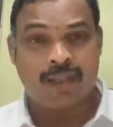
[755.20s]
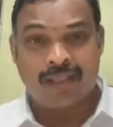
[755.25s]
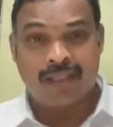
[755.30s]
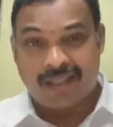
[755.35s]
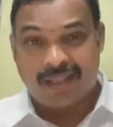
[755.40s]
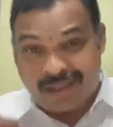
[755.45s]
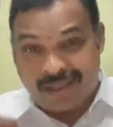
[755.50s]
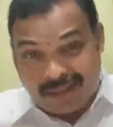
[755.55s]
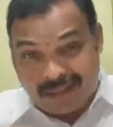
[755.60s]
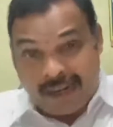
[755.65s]

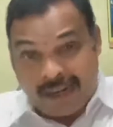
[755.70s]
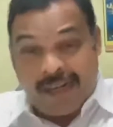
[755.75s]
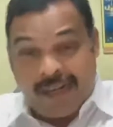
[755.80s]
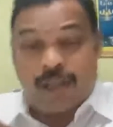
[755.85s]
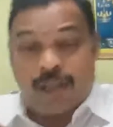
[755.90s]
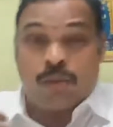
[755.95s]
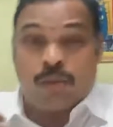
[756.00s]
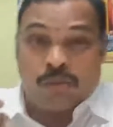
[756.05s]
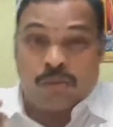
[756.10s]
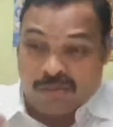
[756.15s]
Try
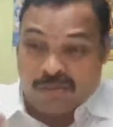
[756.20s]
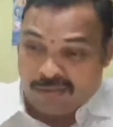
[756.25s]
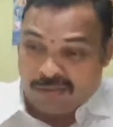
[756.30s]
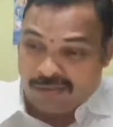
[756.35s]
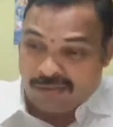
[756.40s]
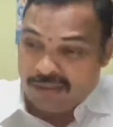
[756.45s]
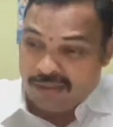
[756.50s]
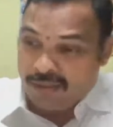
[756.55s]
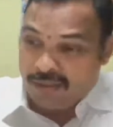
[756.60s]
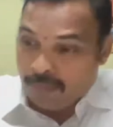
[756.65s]
to
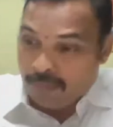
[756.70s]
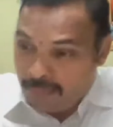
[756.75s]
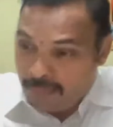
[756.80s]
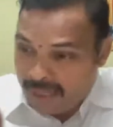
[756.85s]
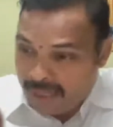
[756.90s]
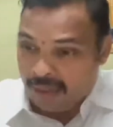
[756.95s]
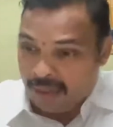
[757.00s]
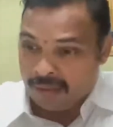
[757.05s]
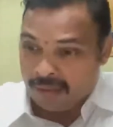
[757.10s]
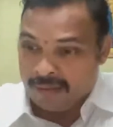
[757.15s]

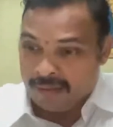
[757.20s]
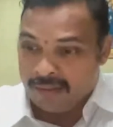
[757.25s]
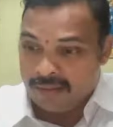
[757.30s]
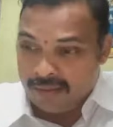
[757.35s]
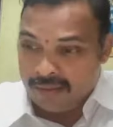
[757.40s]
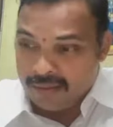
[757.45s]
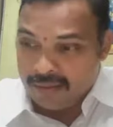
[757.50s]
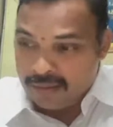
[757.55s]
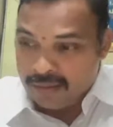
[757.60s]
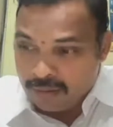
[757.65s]
bring
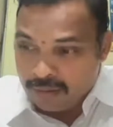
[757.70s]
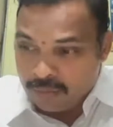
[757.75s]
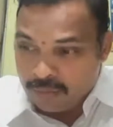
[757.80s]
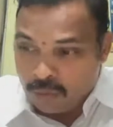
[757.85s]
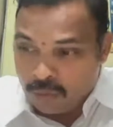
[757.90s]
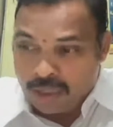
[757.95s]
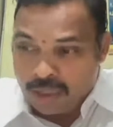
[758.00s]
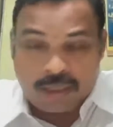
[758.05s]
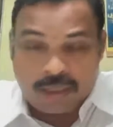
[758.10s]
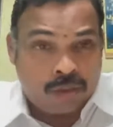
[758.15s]

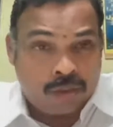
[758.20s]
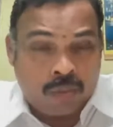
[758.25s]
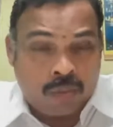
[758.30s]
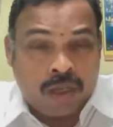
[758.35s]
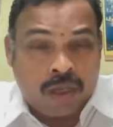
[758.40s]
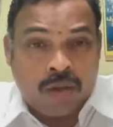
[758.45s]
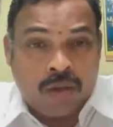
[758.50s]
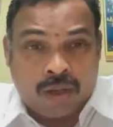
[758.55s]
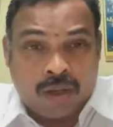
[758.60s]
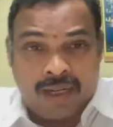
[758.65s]
what you
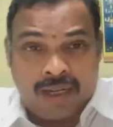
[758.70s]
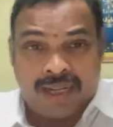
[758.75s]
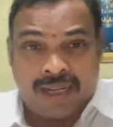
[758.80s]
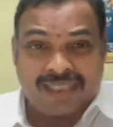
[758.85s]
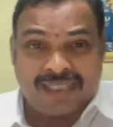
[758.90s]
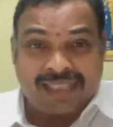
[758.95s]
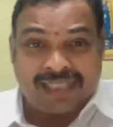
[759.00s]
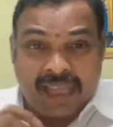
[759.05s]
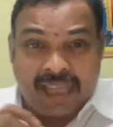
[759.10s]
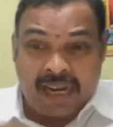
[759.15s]
call it as
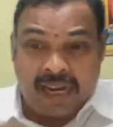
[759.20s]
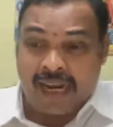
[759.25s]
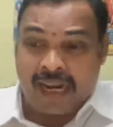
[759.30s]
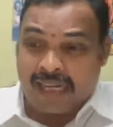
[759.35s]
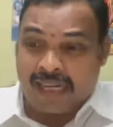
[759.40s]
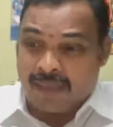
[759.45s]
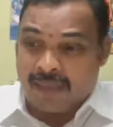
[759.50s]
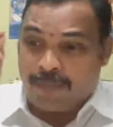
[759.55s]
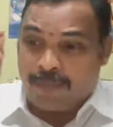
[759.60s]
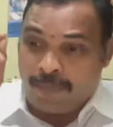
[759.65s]
create
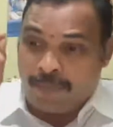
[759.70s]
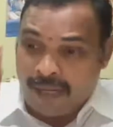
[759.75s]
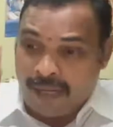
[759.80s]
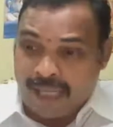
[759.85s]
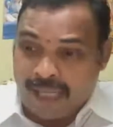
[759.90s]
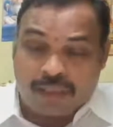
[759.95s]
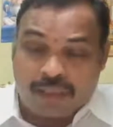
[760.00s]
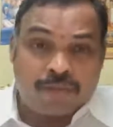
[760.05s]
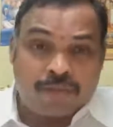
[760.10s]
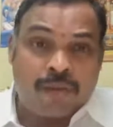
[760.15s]
a
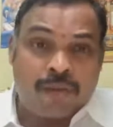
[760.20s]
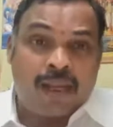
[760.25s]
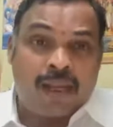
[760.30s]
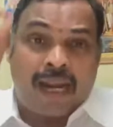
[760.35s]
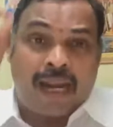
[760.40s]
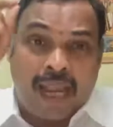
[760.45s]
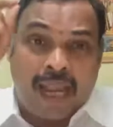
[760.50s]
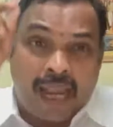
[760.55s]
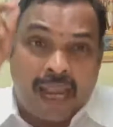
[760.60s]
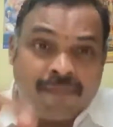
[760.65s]
place for
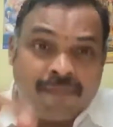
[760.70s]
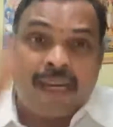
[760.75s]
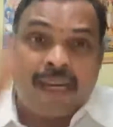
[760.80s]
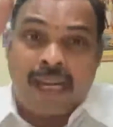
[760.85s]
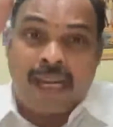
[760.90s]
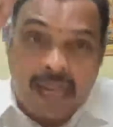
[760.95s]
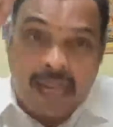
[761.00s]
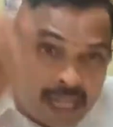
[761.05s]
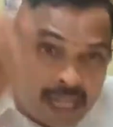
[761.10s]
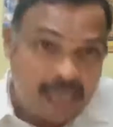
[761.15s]
every
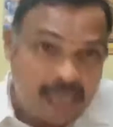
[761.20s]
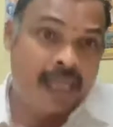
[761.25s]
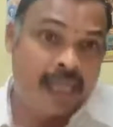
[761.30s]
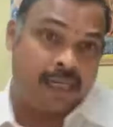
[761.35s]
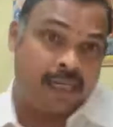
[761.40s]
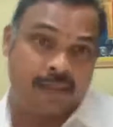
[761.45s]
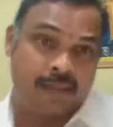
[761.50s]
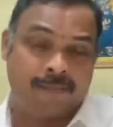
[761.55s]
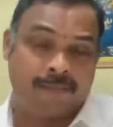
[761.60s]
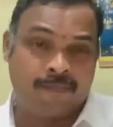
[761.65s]
learner.
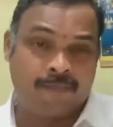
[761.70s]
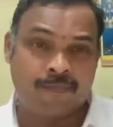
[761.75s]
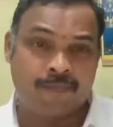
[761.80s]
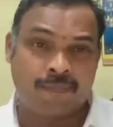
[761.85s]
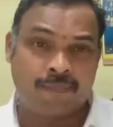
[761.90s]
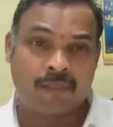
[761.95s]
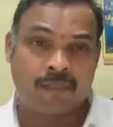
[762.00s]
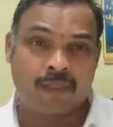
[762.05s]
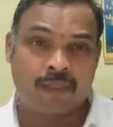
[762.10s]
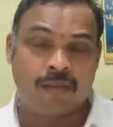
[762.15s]

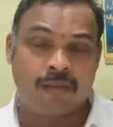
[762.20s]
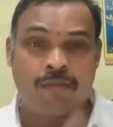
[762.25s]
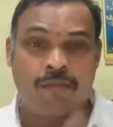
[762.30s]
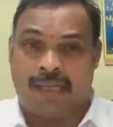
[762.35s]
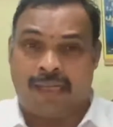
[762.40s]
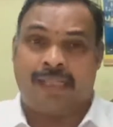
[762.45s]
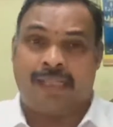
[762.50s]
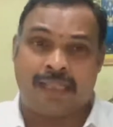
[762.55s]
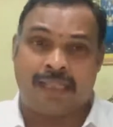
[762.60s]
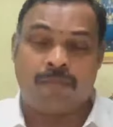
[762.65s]
For
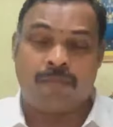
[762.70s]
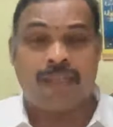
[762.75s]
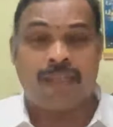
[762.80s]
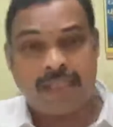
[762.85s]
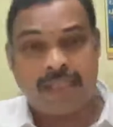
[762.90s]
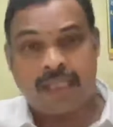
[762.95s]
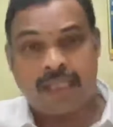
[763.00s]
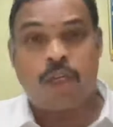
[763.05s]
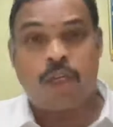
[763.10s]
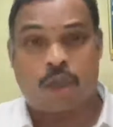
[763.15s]
example, he is
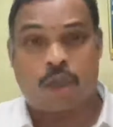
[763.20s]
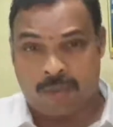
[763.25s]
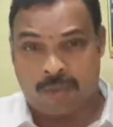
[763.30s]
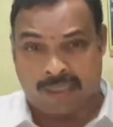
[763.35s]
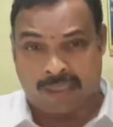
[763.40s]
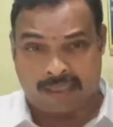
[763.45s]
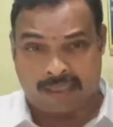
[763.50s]
introvert.